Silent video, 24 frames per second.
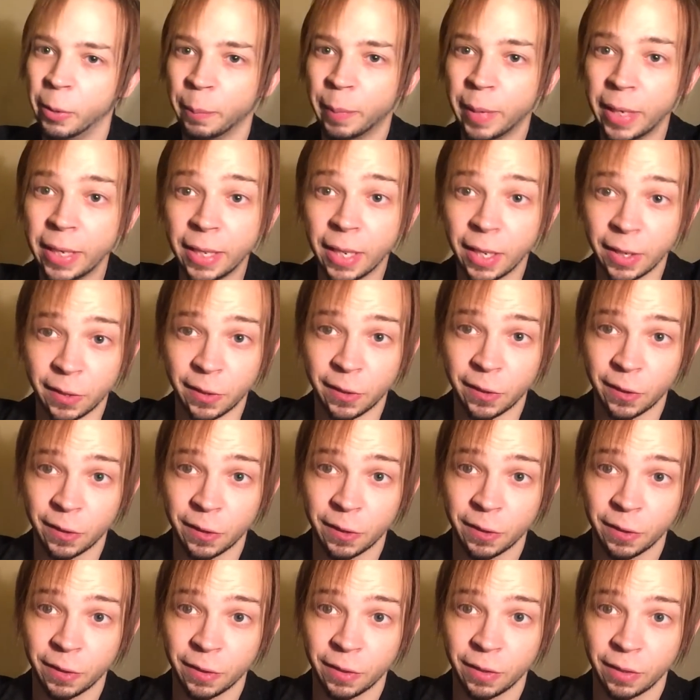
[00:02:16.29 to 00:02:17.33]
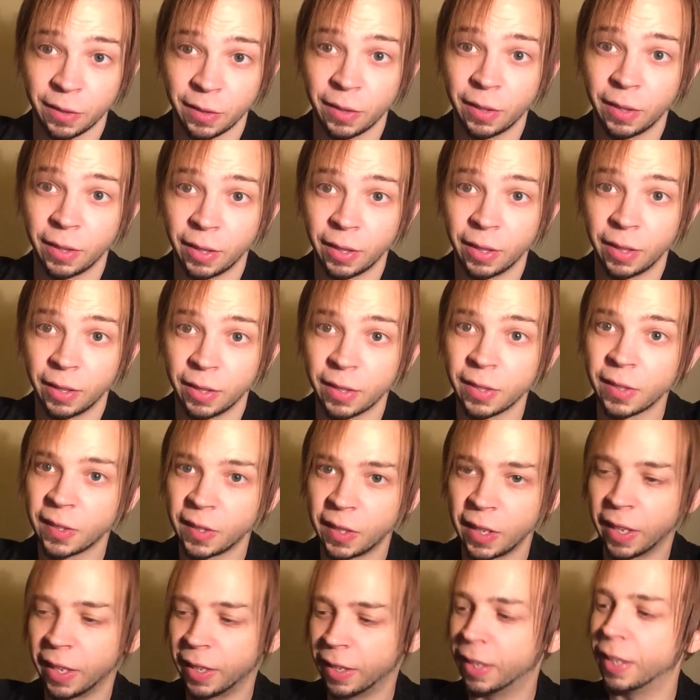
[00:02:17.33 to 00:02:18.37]
Peanuts. It's
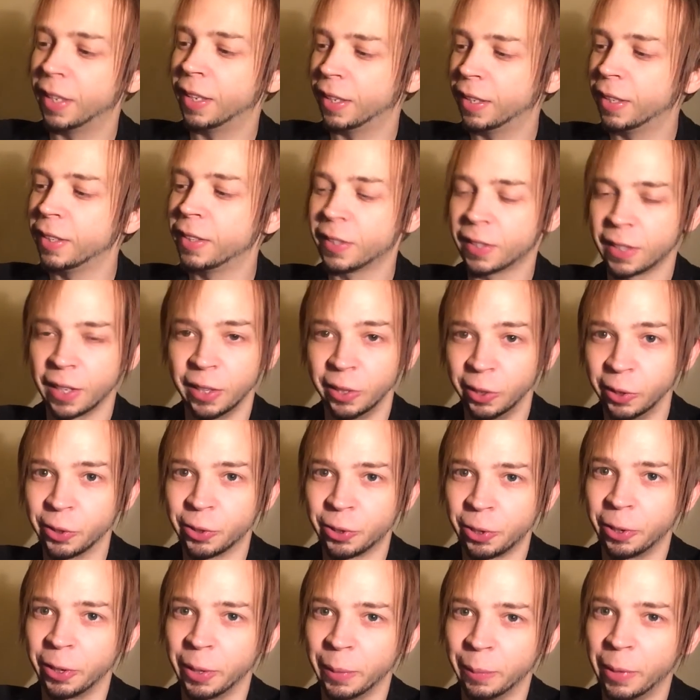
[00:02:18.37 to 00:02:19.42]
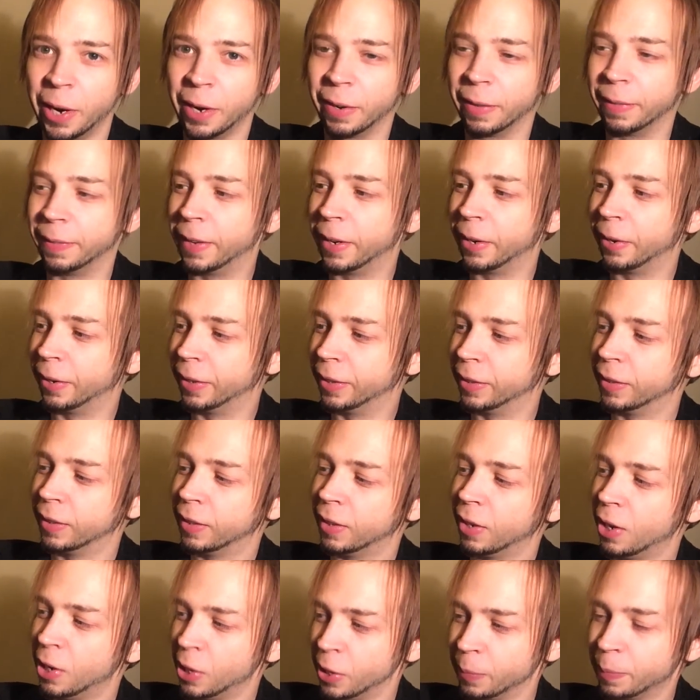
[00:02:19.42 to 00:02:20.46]
got a little Charlie Brown on there and
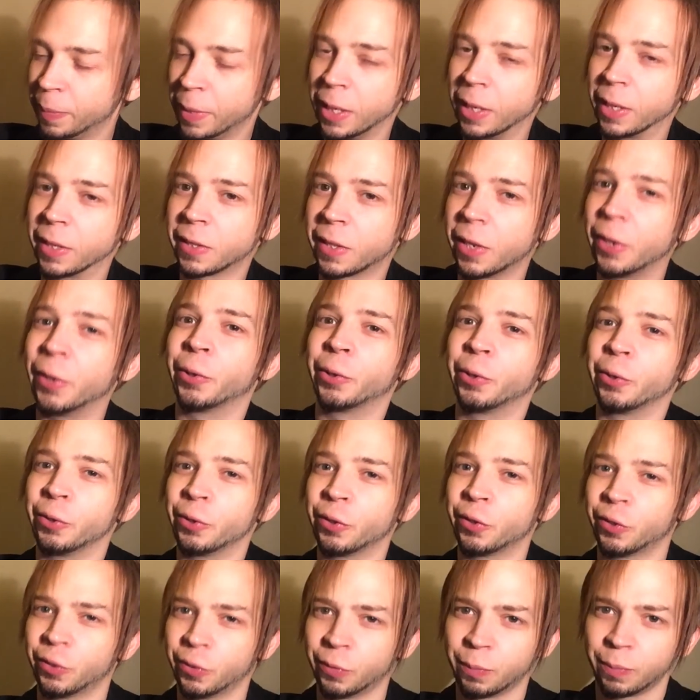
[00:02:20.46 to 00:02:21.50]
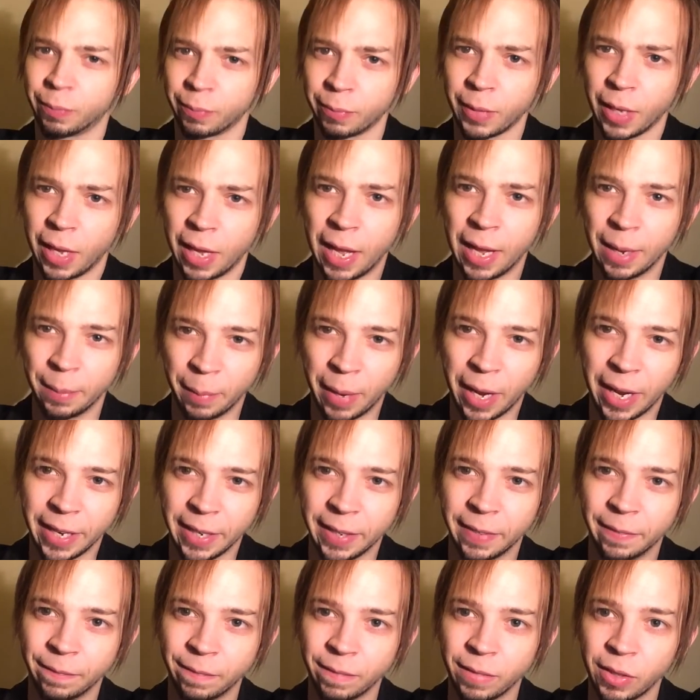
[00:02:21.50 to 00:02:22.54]
all the Peanuts characters on
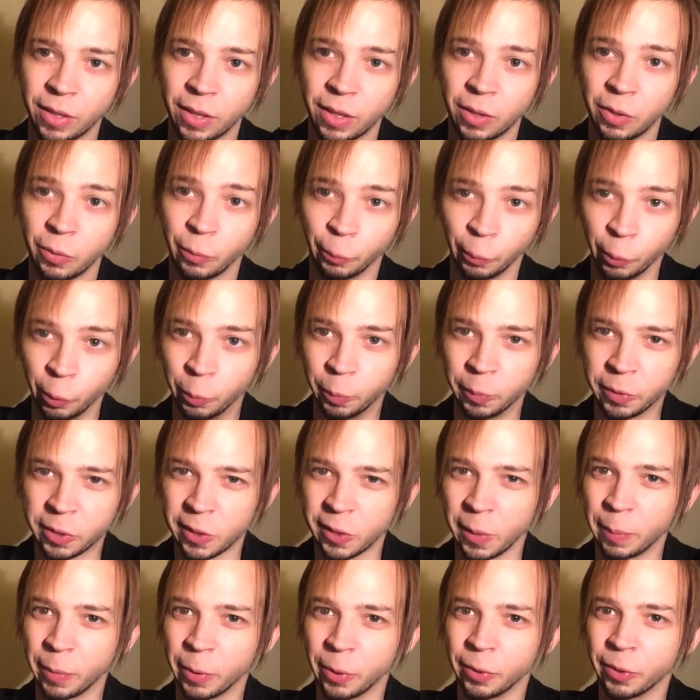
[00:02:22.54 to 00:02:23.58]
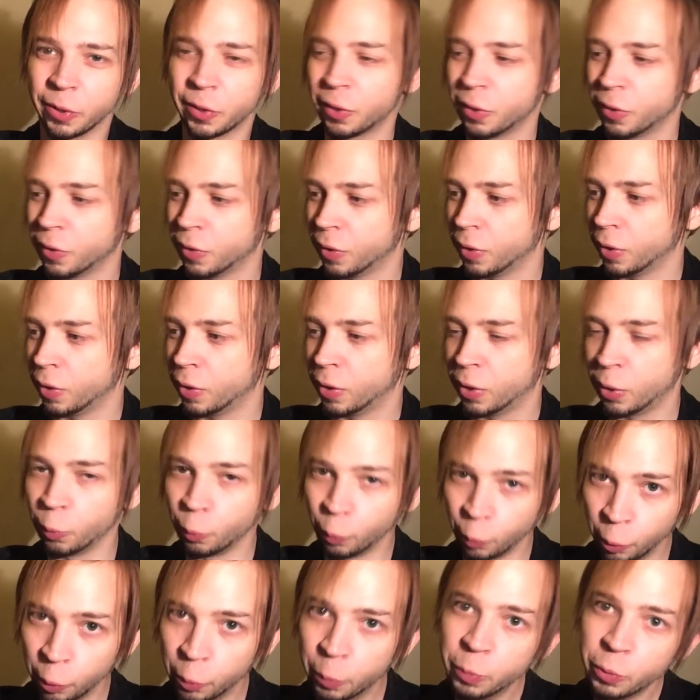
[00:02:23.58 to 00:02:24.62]
my room slippers. They're
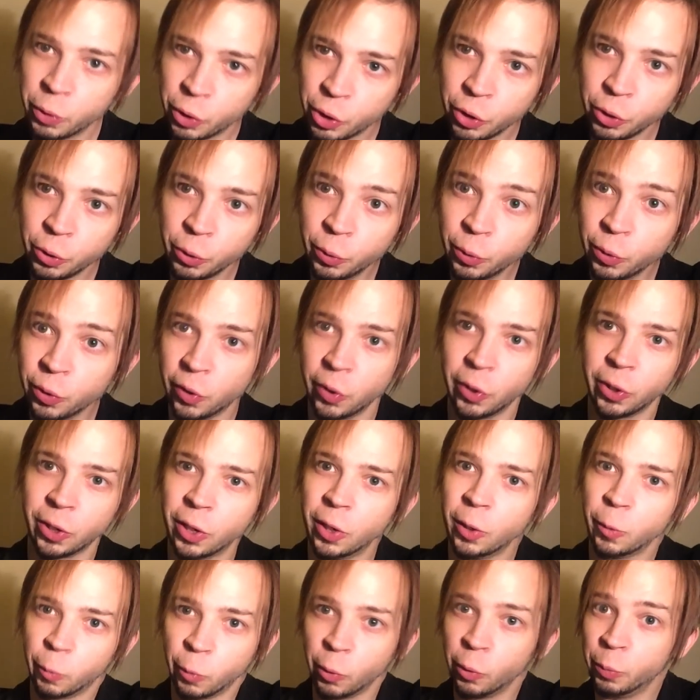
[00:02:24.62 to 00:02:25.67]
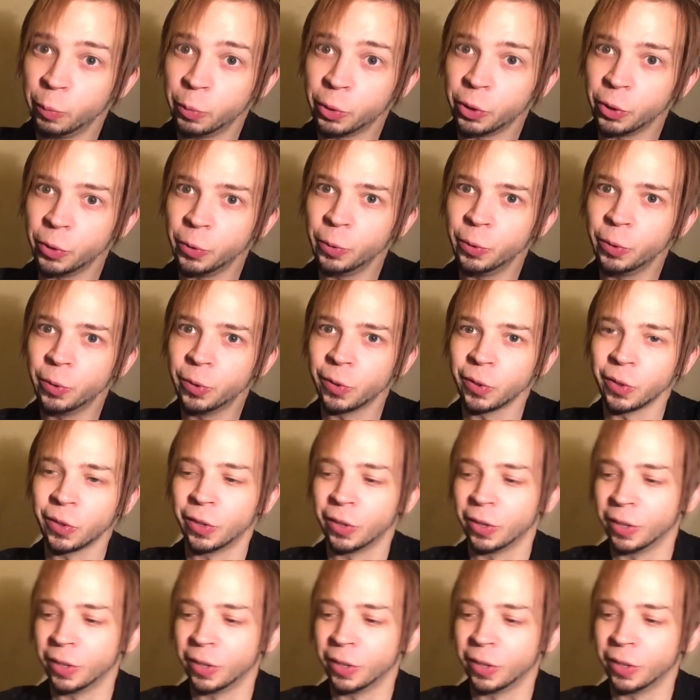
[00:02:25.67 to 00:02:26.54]
room shoes. They're called room shoes.